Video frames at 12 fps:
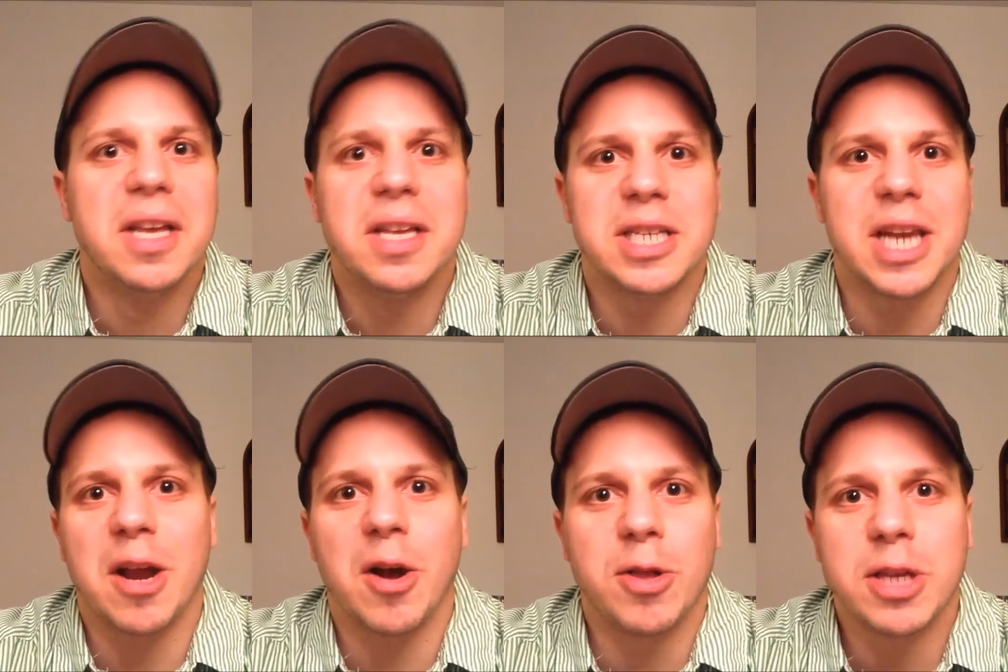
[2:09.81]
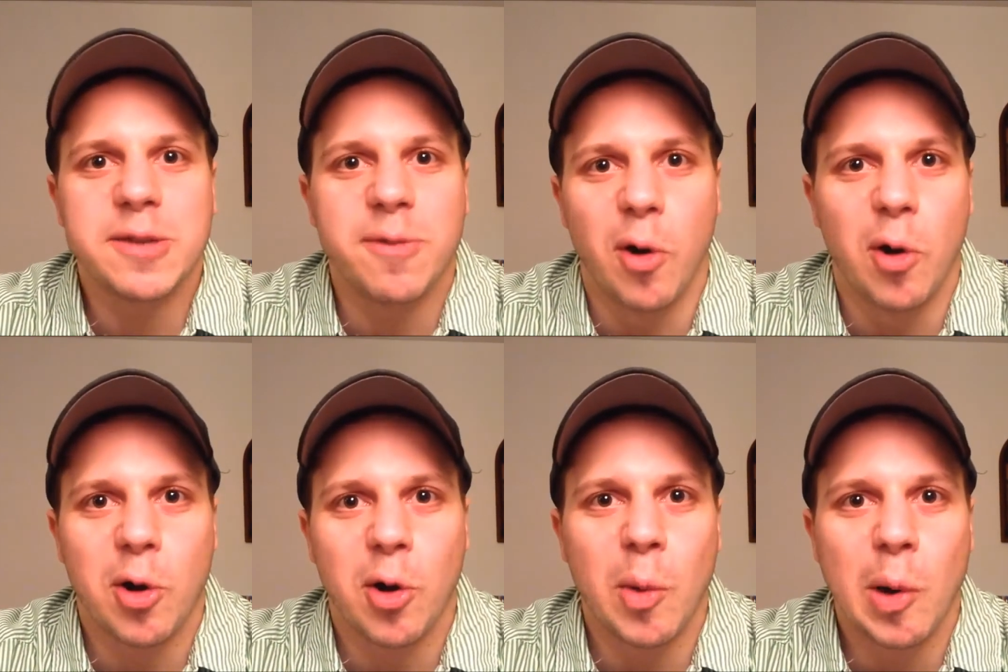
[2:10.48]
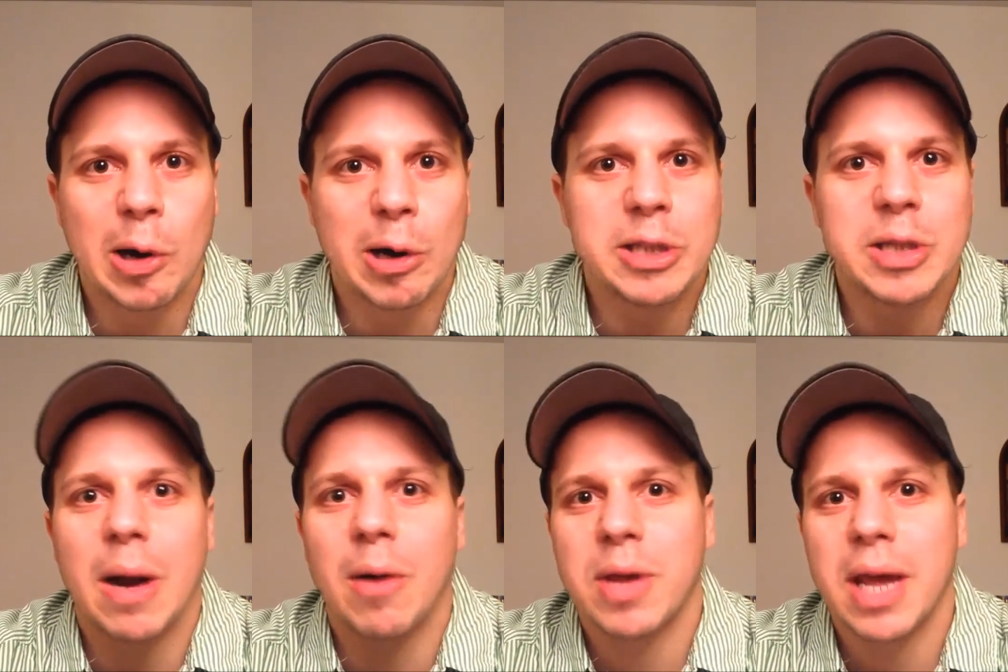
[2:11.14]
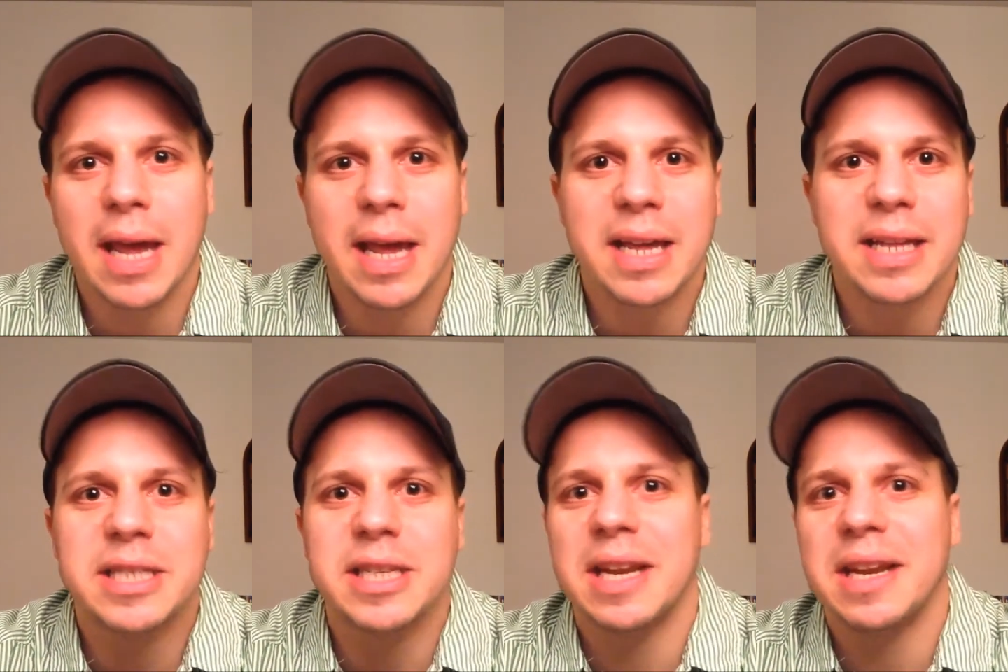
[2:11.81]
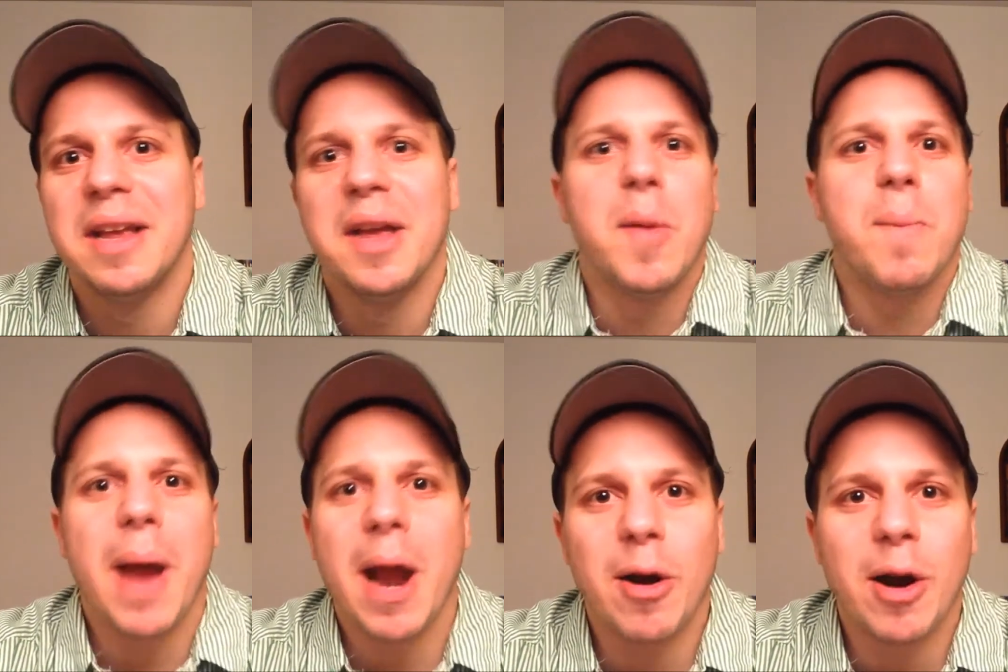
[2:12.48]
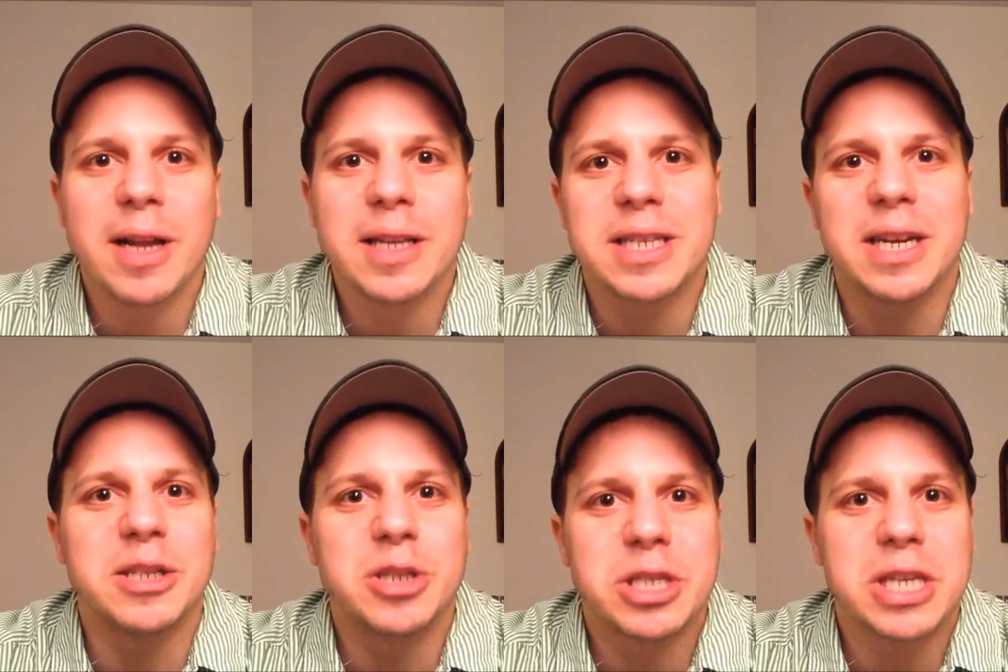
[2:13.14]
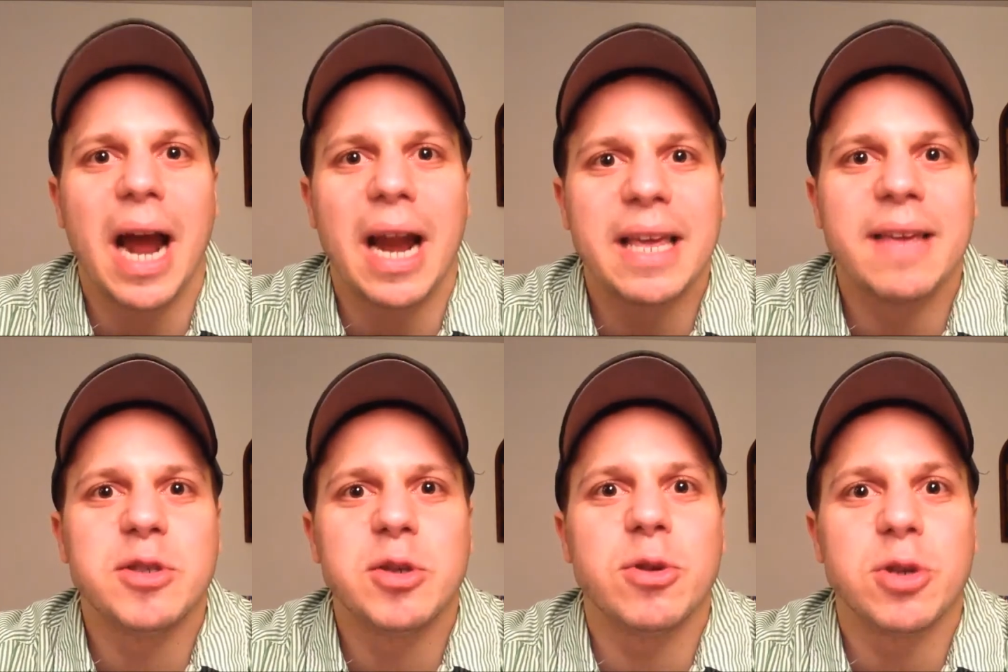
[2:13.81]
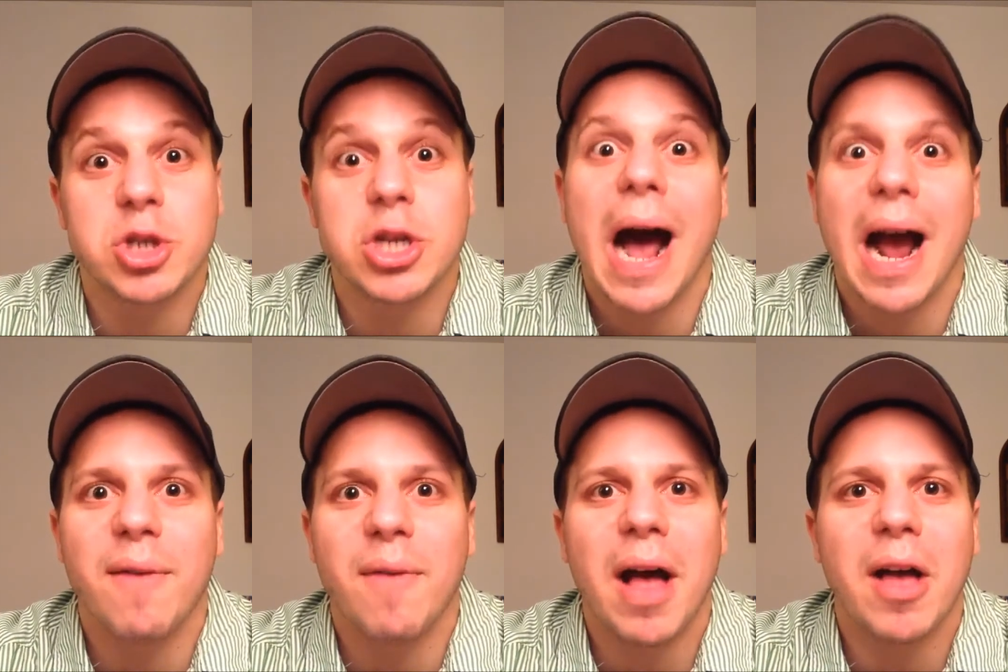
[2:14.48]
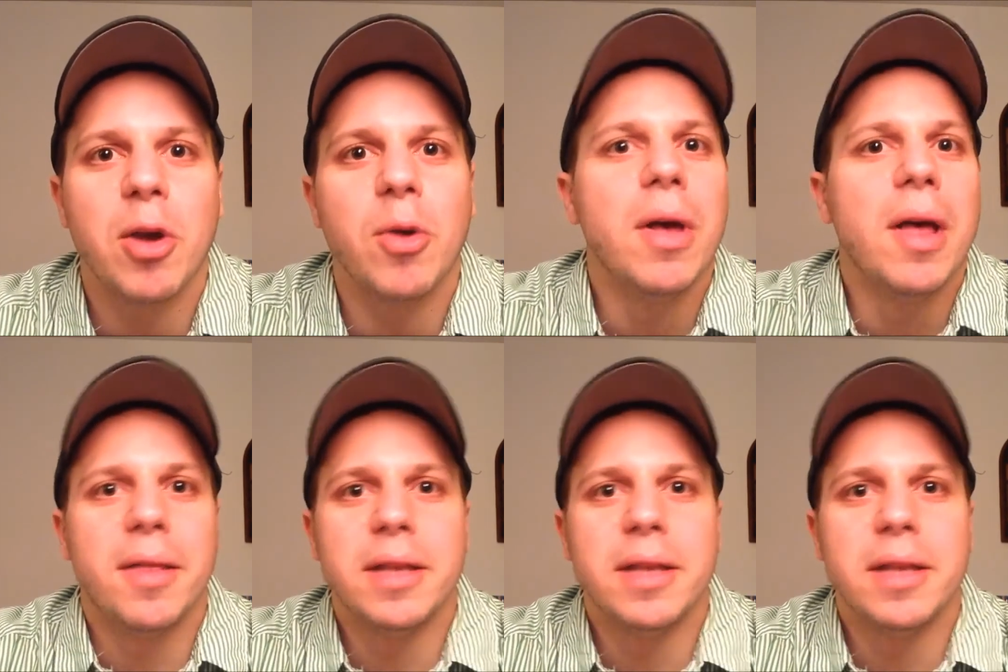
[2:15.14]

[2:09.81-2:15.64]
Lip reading: saying all these vulgar words around kids and parents, and it just kind of gives you the shock value.